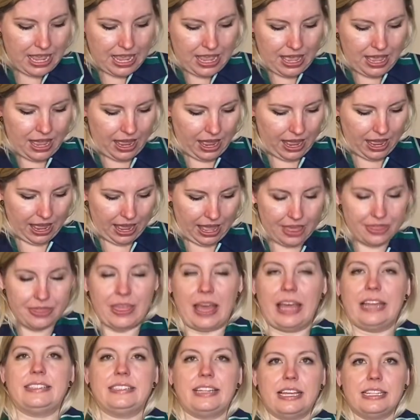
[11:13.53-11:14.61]

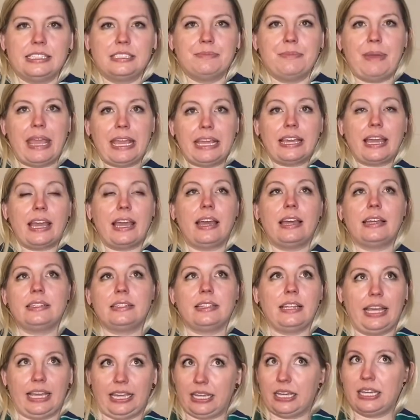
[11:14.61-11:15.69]
That does make it
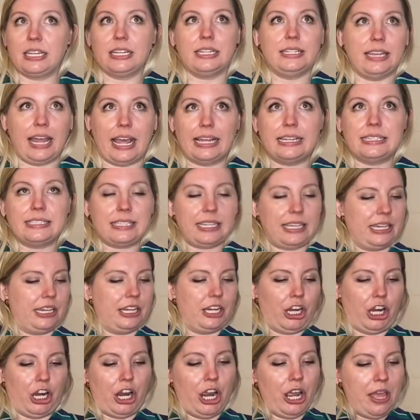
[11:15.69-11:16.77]
like nice
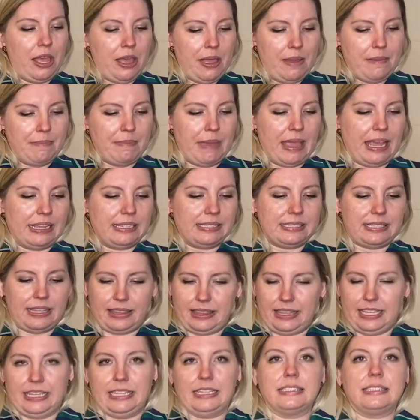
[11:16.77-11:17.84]
here, makes
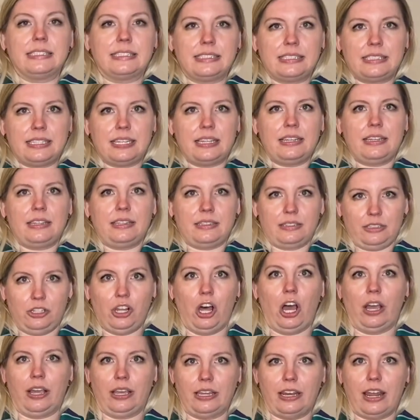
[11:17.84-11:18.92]
these
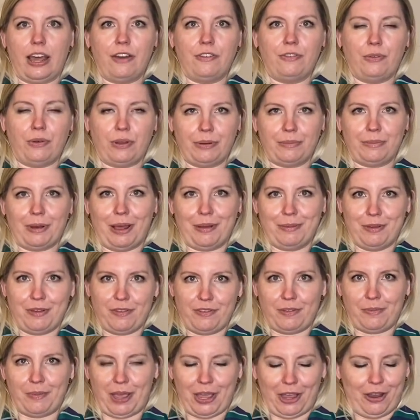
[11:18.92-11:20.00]
long enough when I'm not
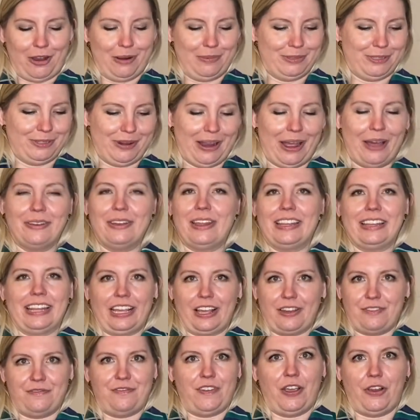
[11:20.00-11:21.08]
moving my arms around in like
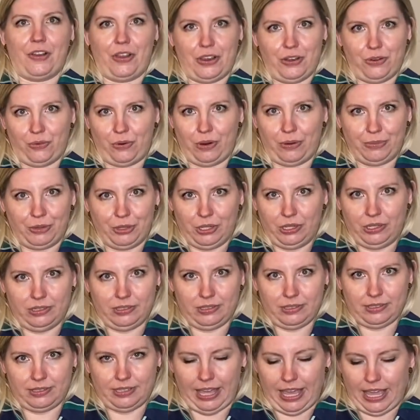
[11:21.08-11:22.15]
a very
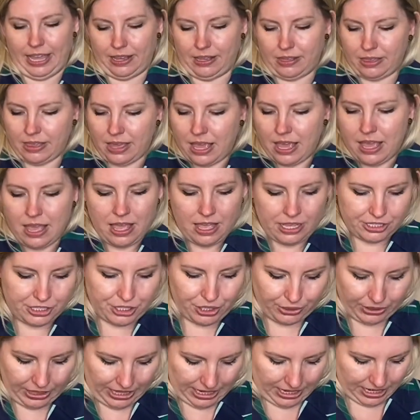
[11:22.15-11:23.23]
normal length.
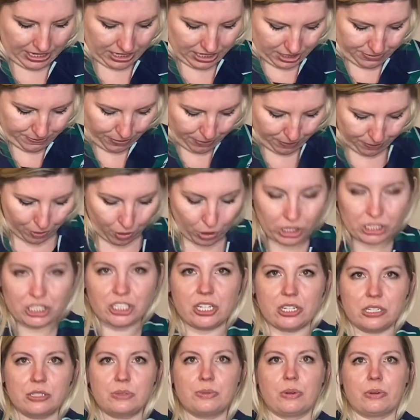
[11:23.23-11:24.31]
So like
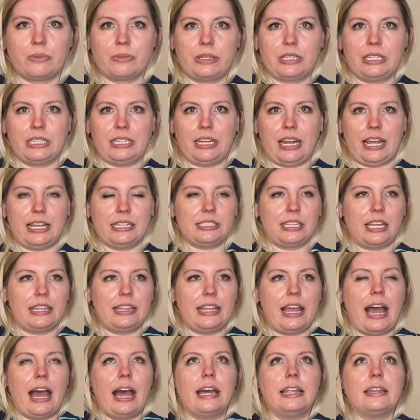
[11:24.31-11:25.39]
proportions were really nice on
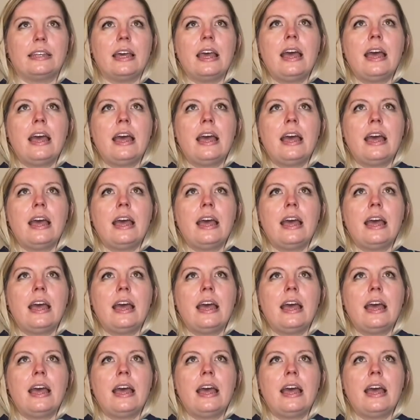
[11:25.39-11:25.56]
that.